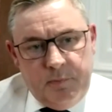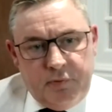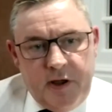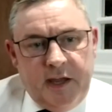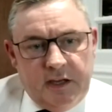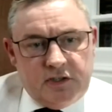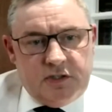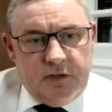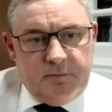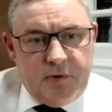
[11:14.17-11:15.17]
bring it
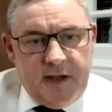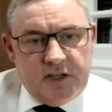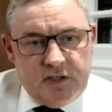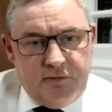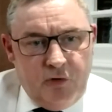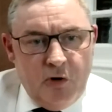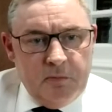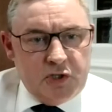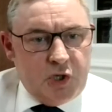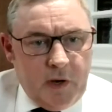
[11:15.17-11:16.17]
to the fore
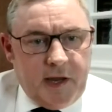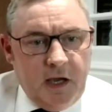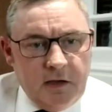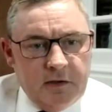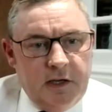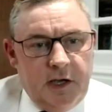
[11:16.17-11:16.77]
much quicker.